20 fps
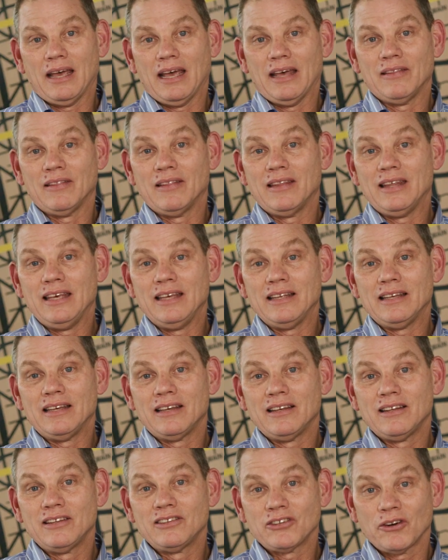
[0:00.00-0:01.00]
And the
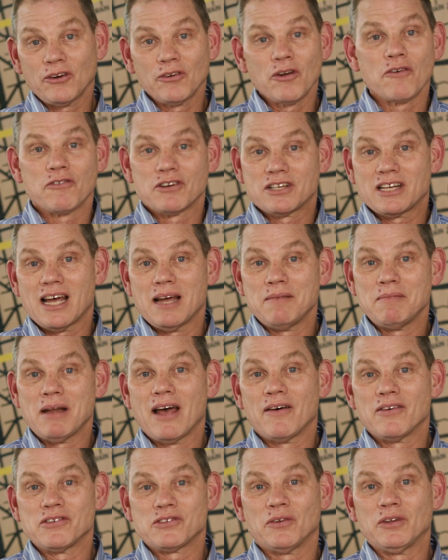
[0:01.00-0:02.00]
turnover time
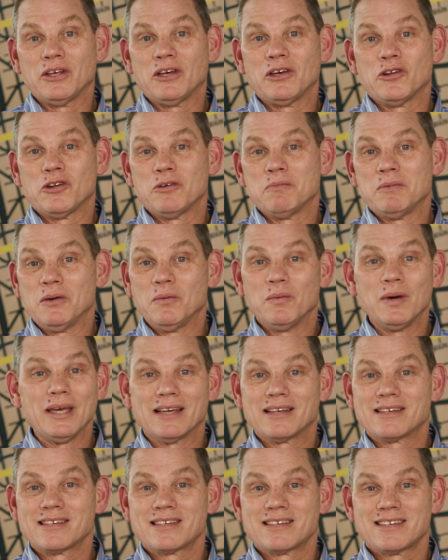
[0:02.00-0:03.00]
now is only going to be
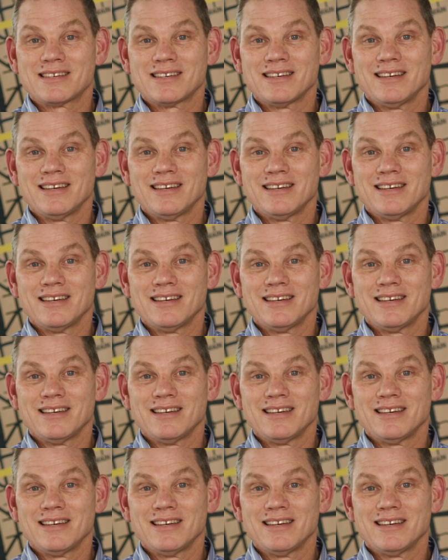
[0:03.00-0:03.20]
weeks.